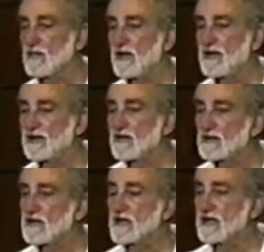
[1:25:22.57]
But
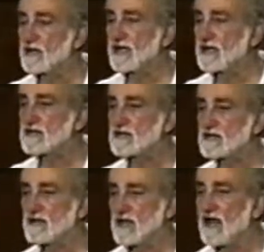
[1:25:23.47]
according
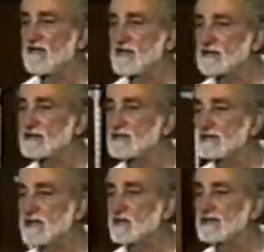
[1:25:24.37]
to the
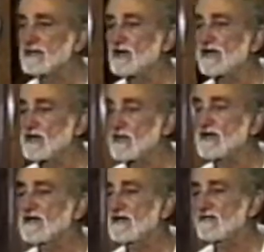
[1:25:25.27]
evidence, it was only
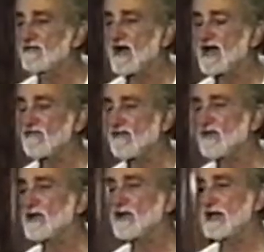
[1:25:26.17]
written at
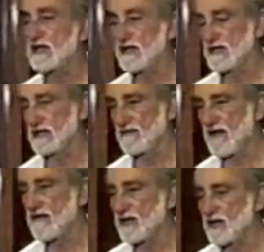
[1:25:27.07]
530,
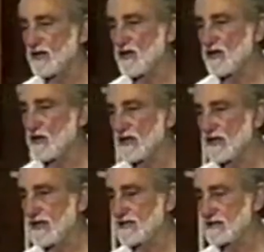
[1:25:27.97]

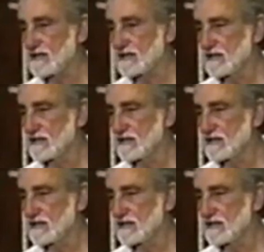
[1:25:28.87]
530 AD.